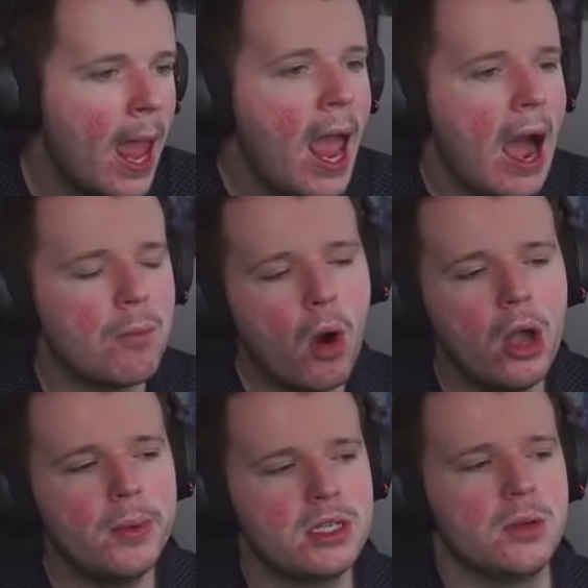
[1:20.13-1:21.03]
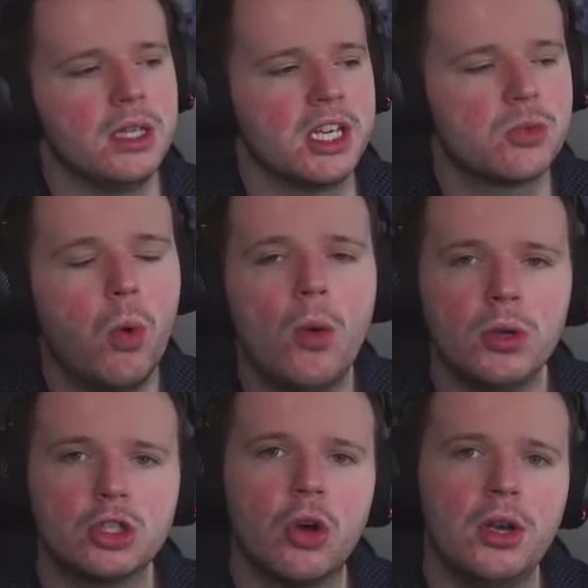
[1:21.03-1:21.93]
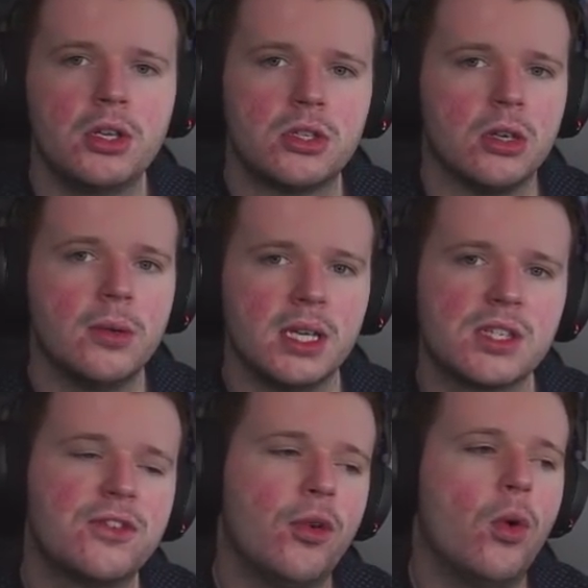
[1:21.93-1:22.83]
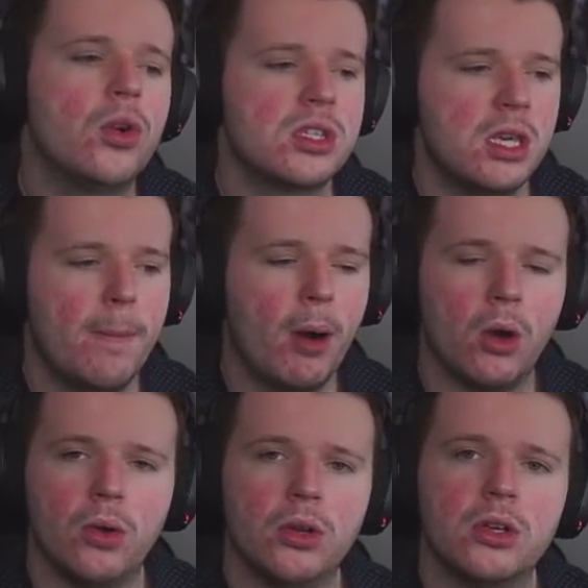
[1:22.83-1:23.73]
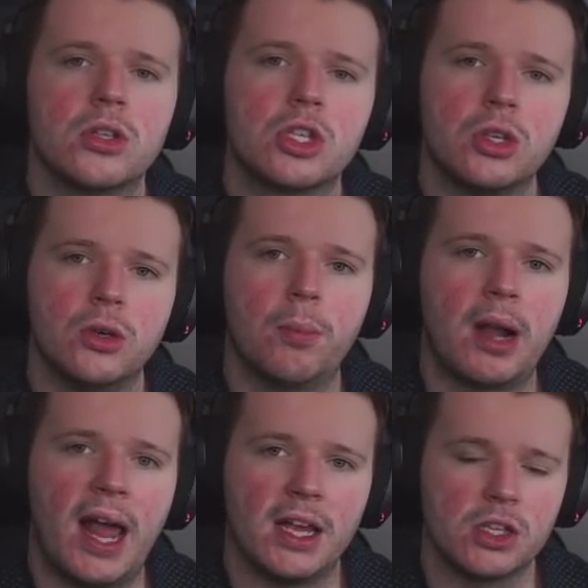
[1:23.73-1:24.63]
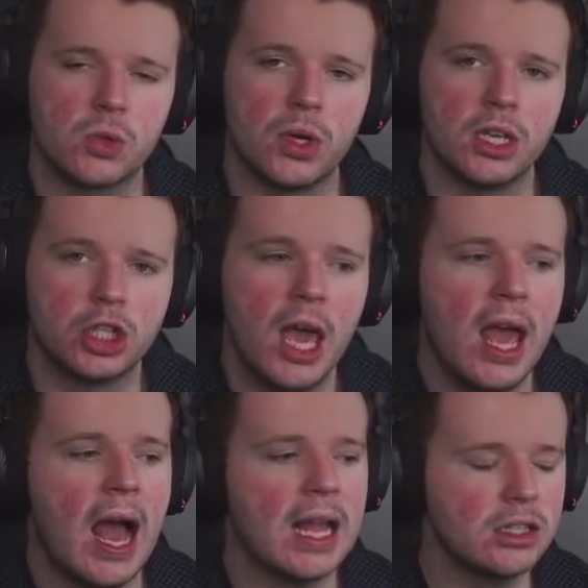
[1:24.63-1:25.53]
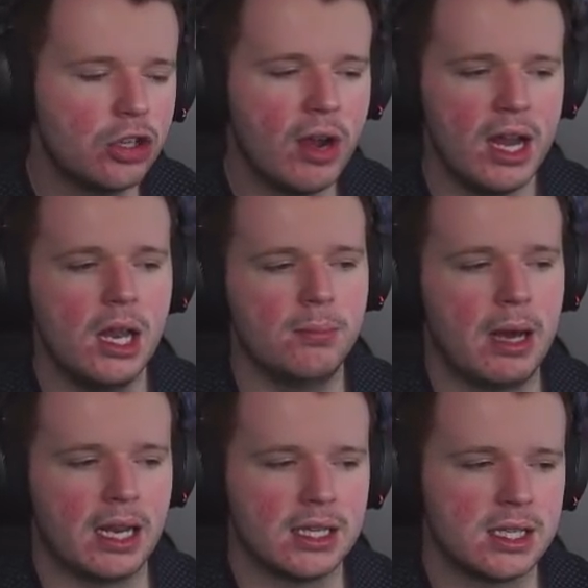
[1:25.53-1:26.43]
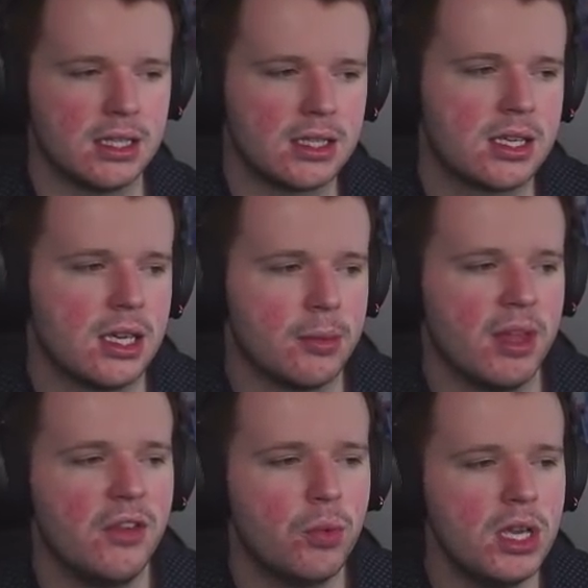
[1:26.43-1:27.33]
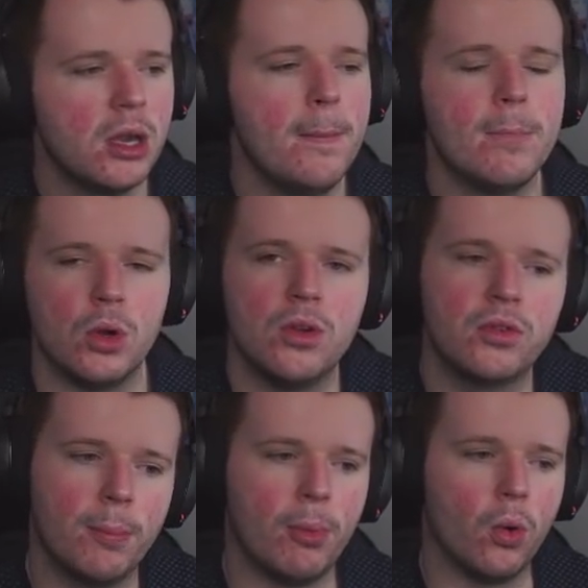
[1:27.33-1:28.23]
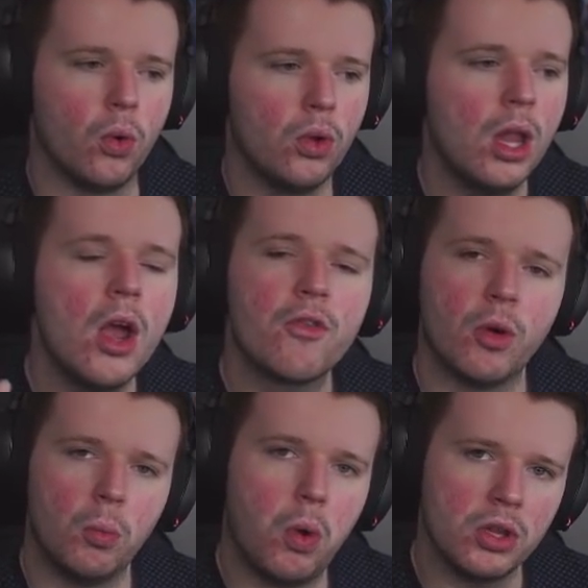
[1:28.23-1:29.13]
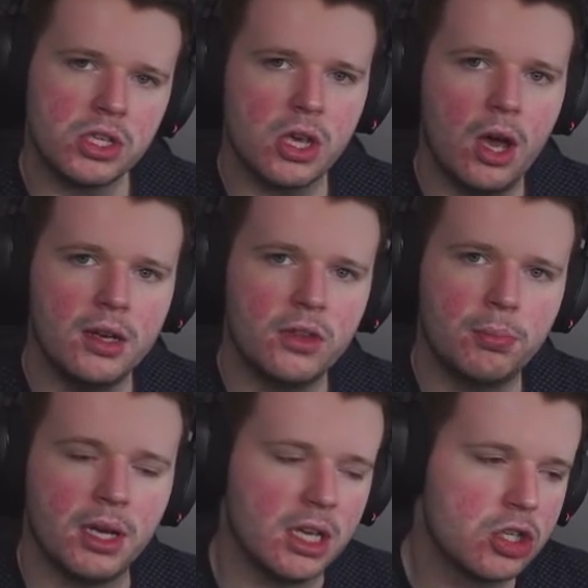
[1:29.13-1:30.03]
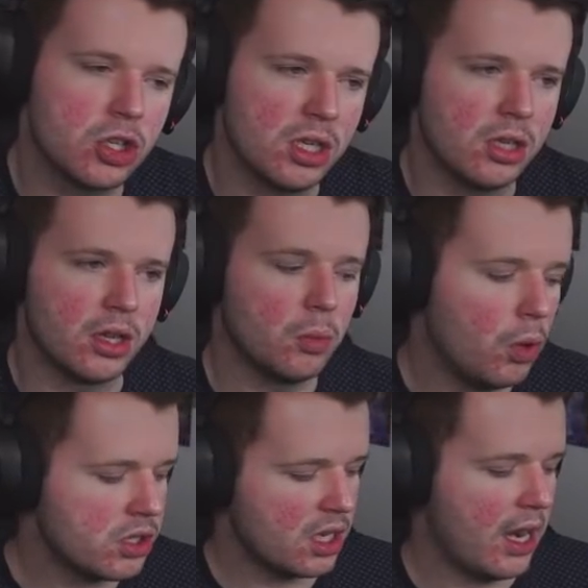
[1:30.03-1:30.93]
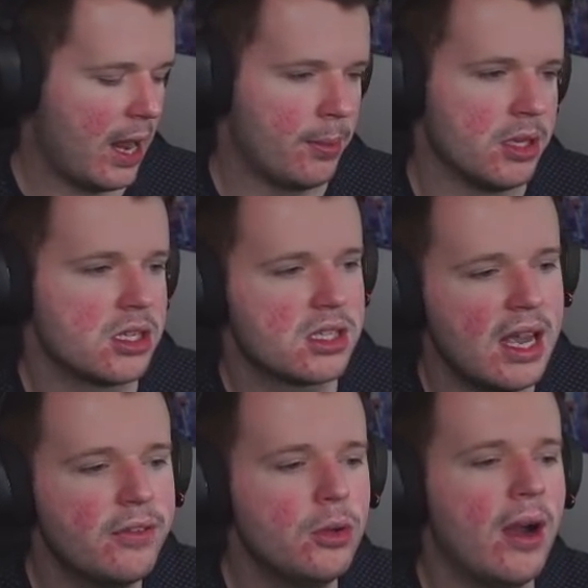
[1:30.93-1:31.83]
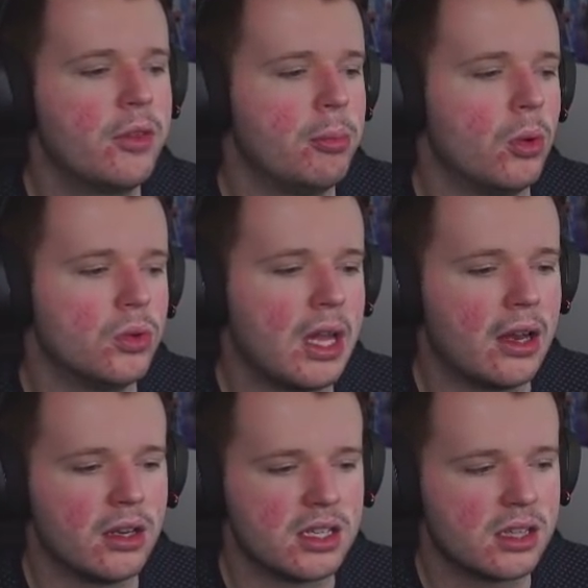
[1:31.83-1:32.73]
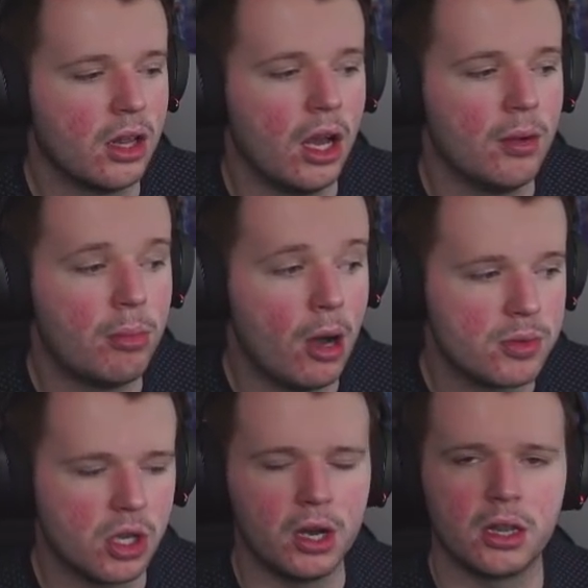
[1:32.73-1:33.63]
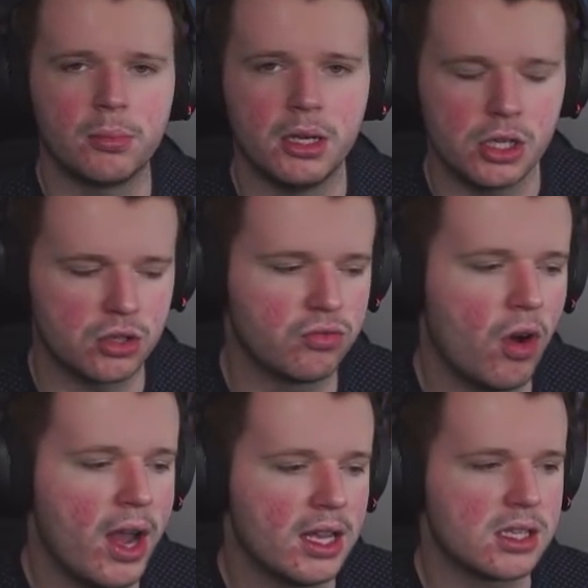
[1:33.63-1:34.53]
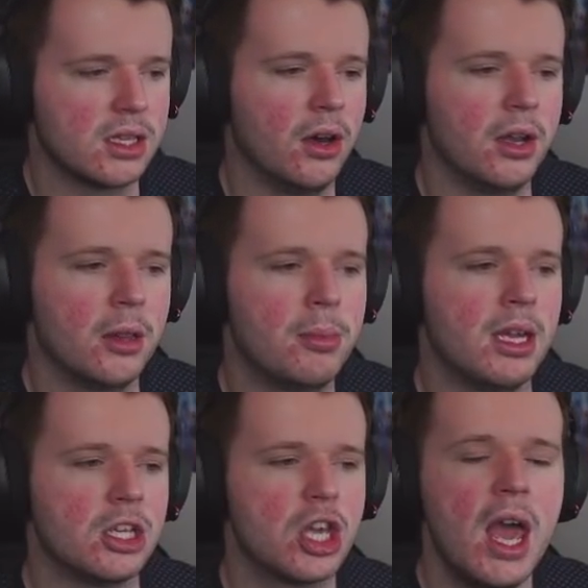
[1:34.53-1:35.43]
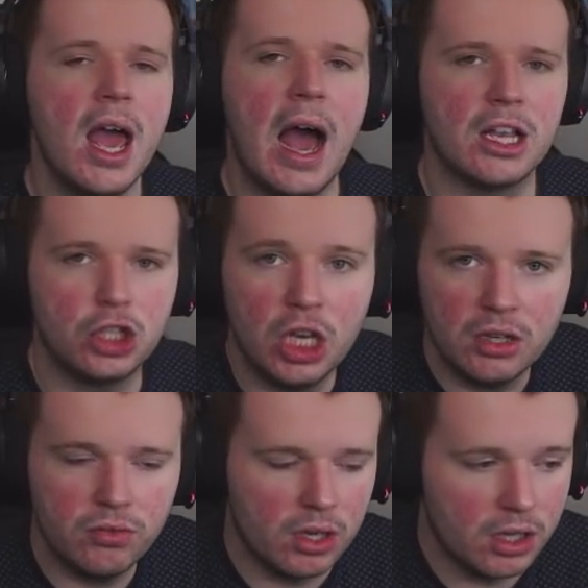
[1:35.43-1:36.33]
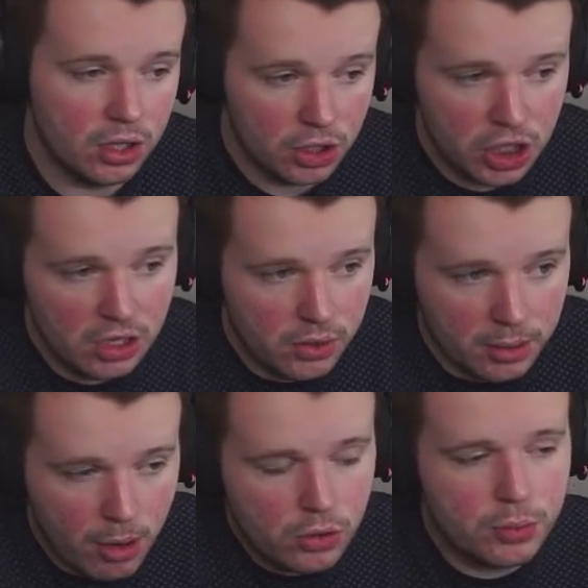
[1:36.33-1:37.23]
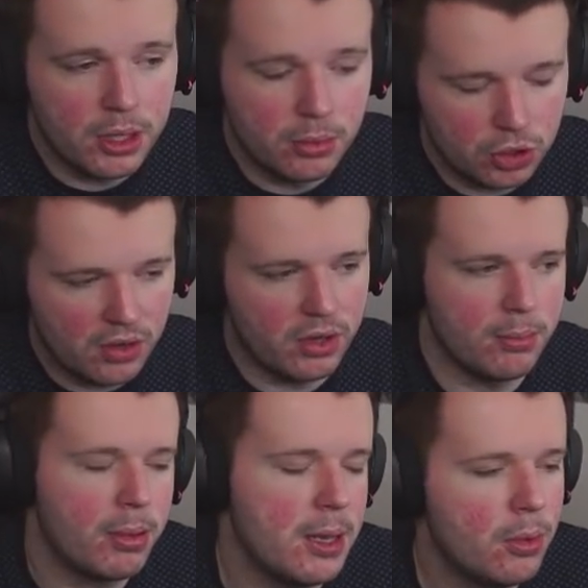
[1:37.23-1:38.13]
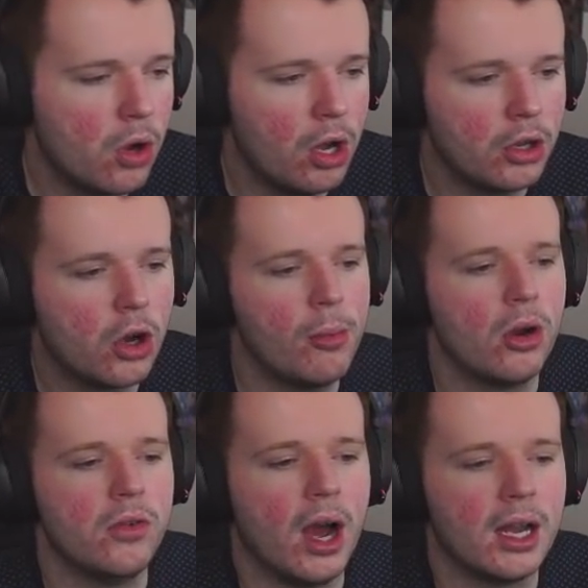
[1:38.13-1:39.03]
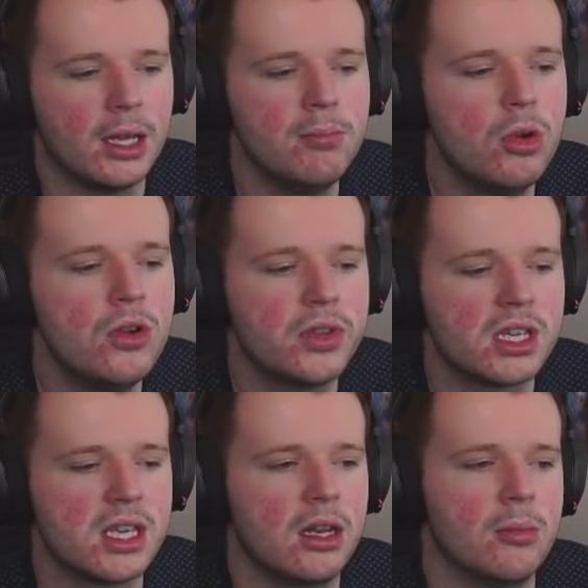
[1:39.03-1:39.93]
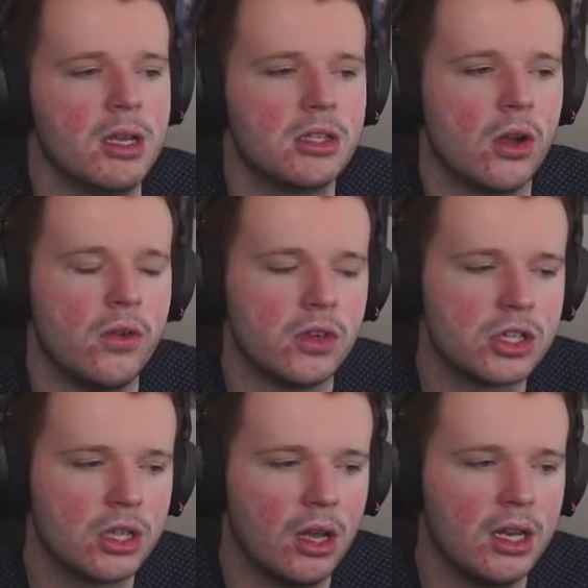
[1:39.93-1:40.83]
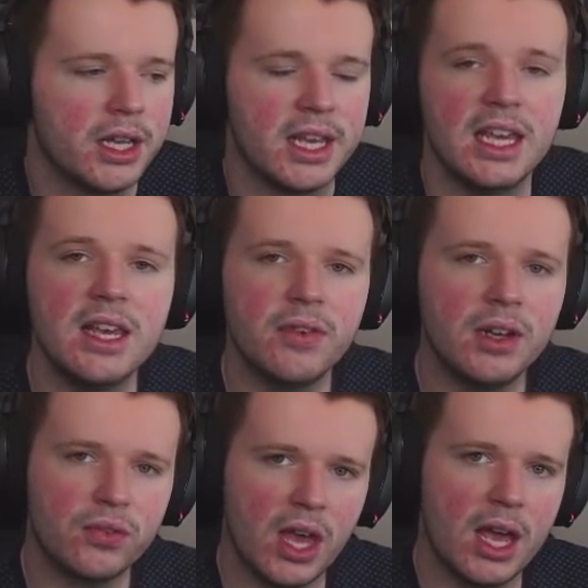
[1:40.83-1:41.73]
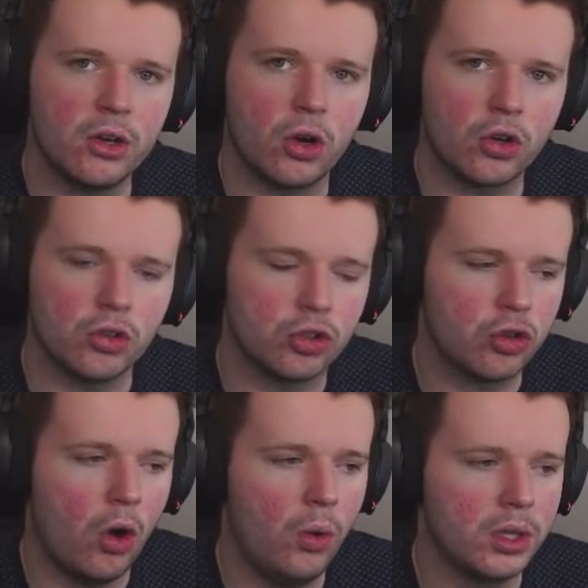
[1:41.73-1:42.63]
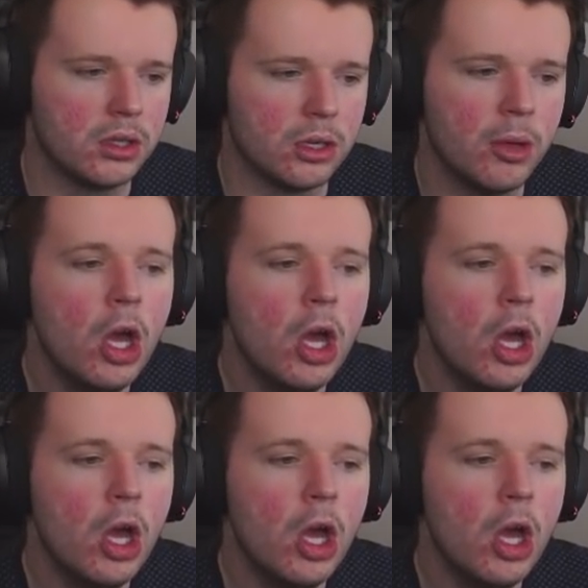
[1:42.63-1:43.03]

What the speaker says: And why are we doing this? What we're trying to do is force the opponent to play a switch and create an imbalance in his team. If we can move the ball from one side of the pitch to the other, what's going to happen? So say if you have the ball down on this bottom side of the pitch, the right-hand side of the pitch, generally, most people kind of come over and they move their centre mids over slightly, even if they're not controlling them.